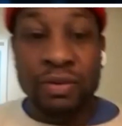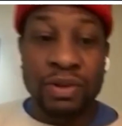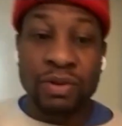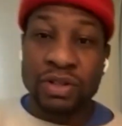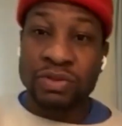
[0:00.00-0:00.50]

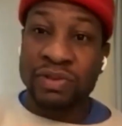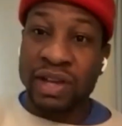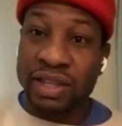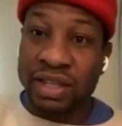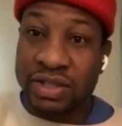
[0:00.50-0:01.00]
when you also
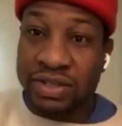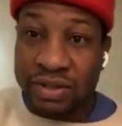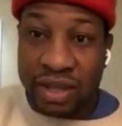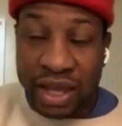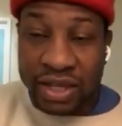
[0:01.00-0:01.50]
got
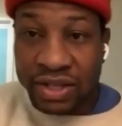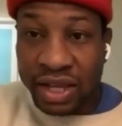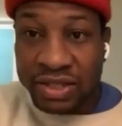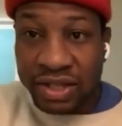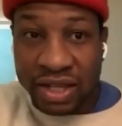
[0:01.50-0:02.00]
this X, X,